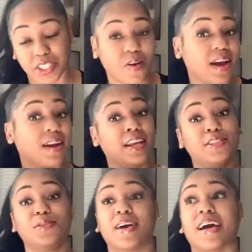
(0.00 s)
So I need
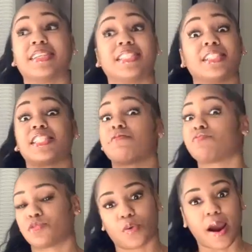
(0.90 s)
you guys to
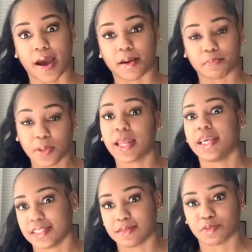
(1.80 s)
subscribe.
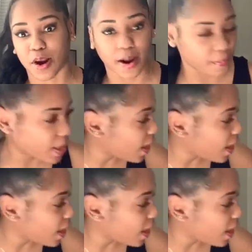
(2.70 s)
Please subscribe.